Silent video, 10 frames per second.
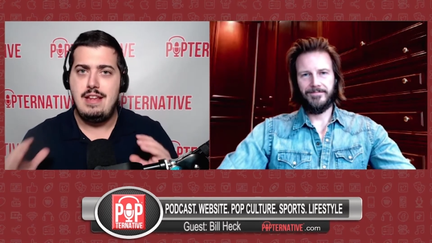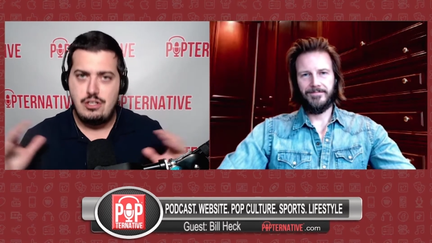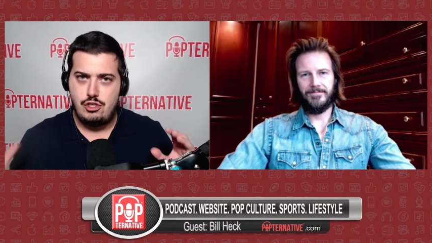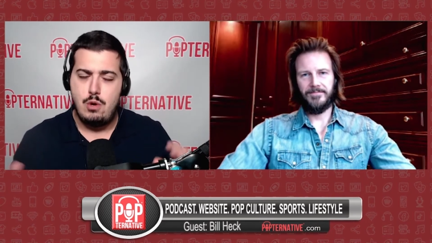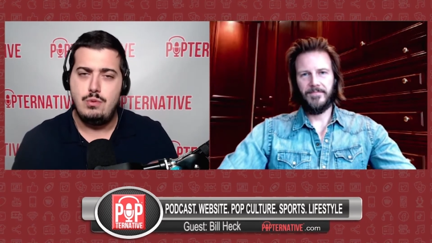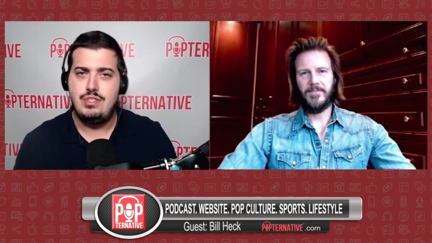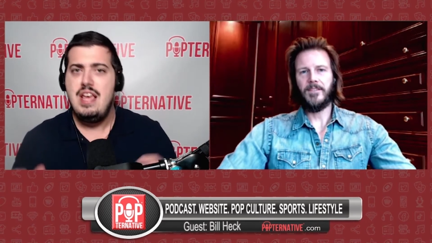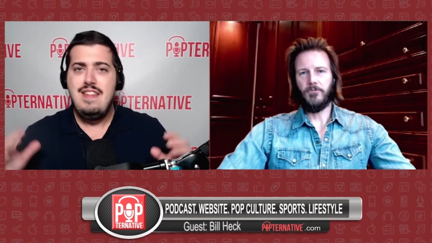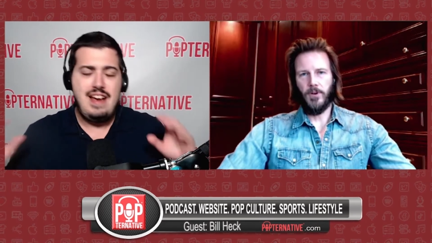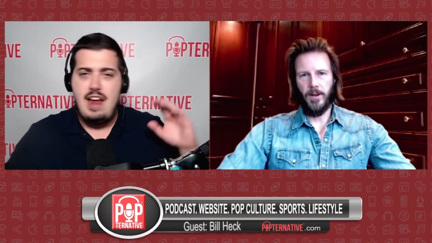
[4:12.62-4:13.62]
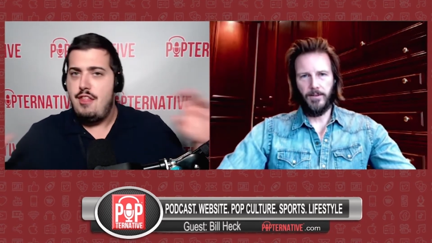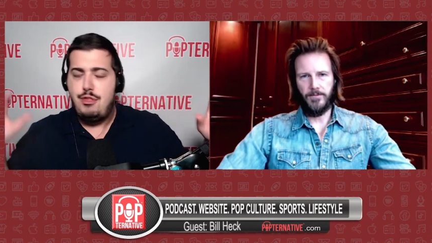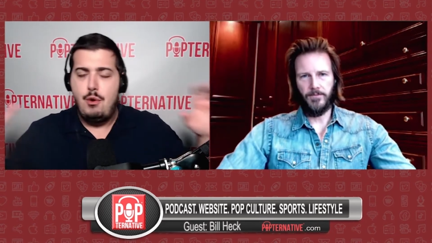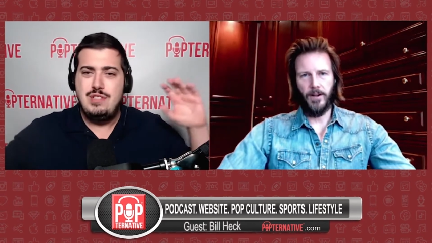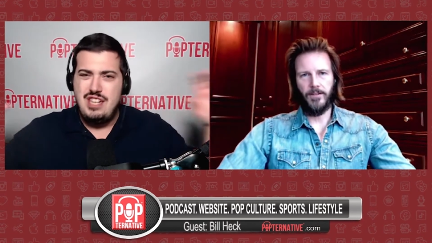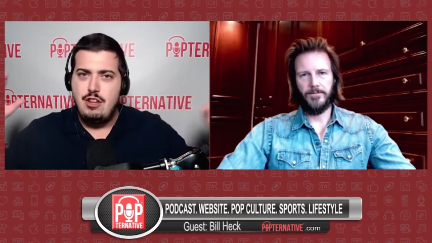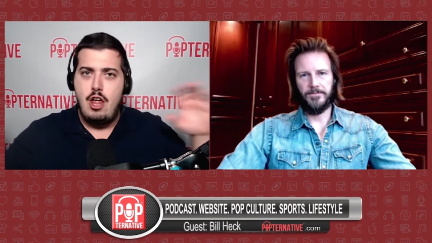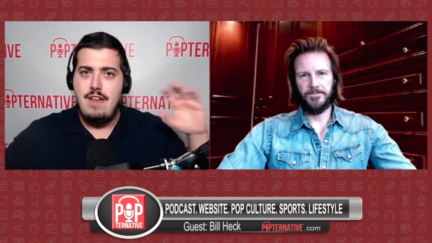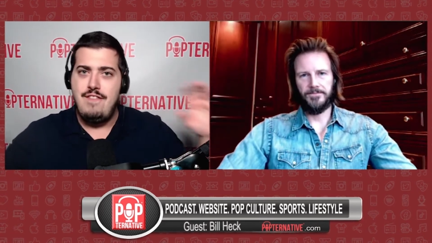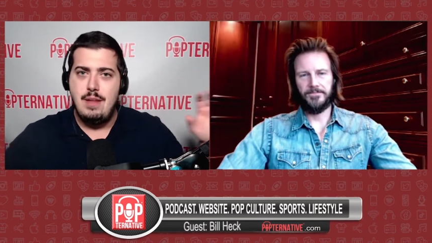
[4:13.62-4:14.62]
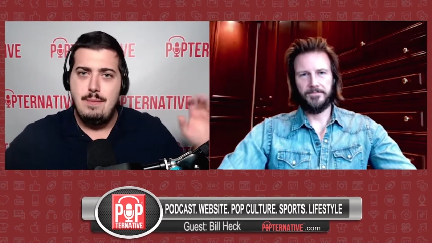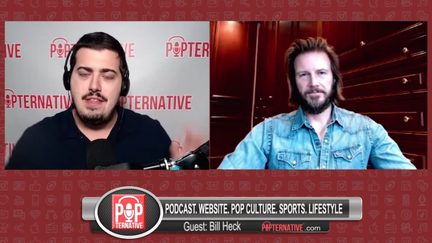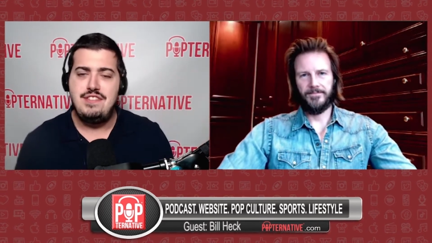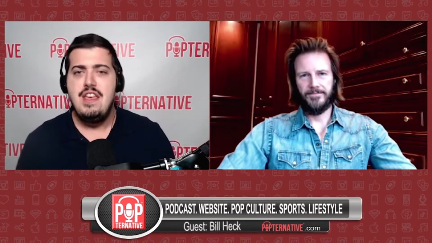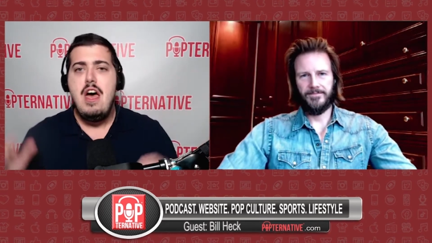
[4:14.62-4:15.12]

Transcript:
Speaker 1: shows that right, kind of throws right. in a lot of elements.